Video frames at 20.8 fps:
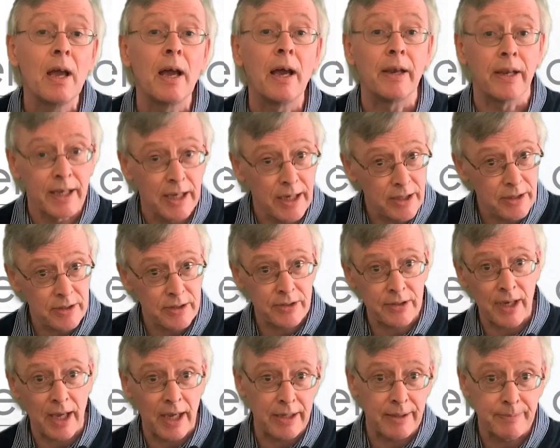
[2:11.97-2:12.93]
And he's
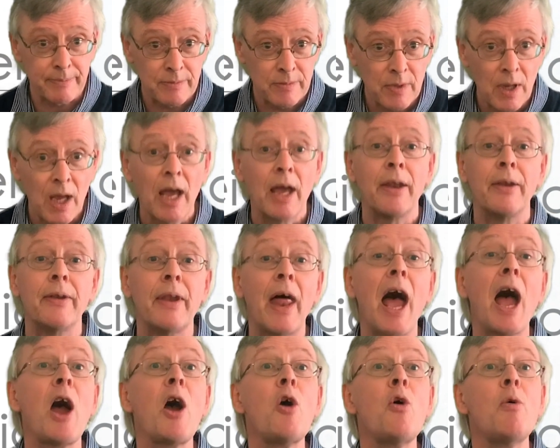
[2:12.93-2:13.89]
said,
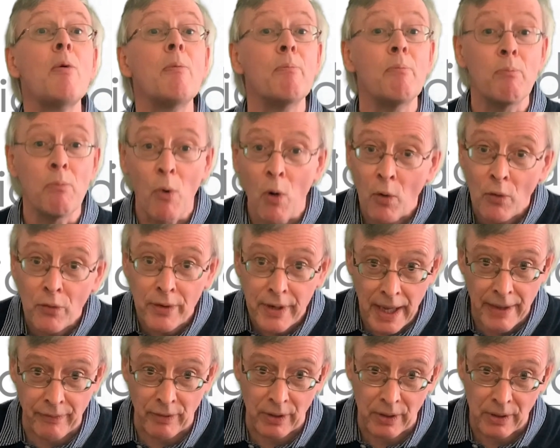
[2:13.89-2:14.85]
now more than
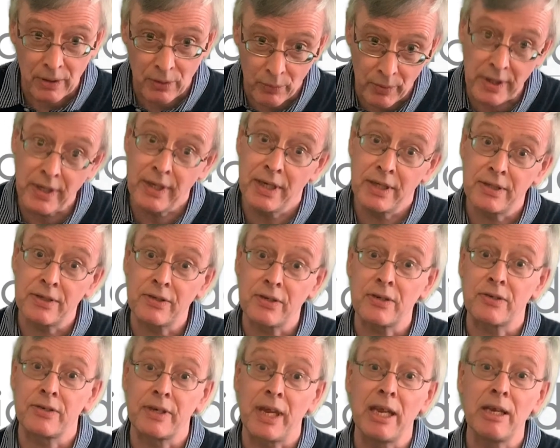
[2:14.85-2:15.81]
ever, we need to
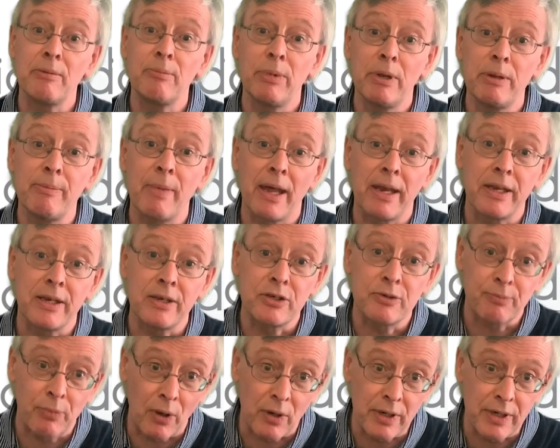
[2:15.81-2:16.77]
sustainably
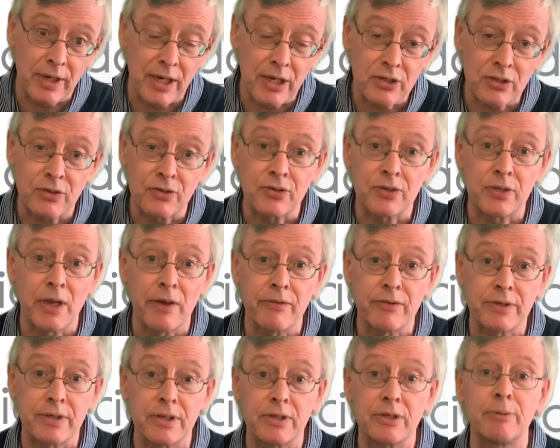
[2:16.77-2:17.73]
manage pollination
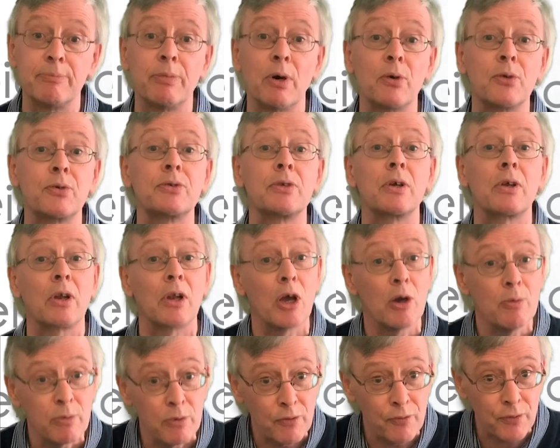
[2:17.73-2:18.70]
services to bolster
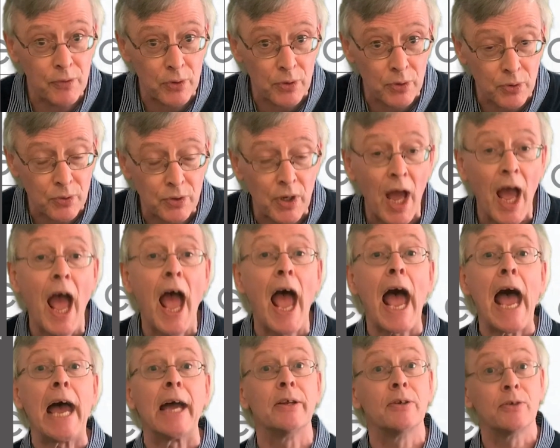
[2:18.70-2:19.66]
global food
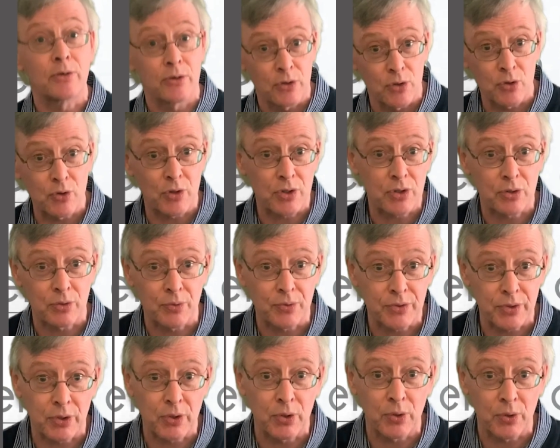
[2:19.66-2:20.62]
and nutritional
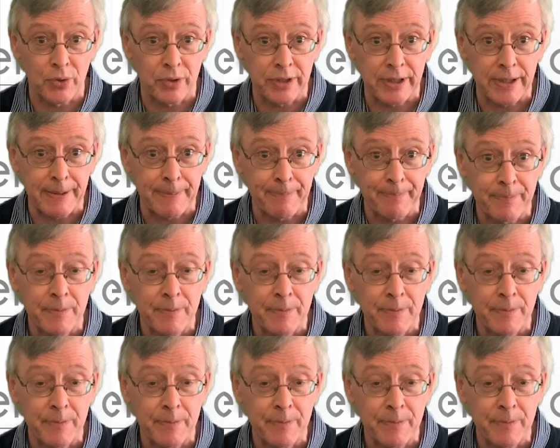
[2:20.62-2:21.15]
security.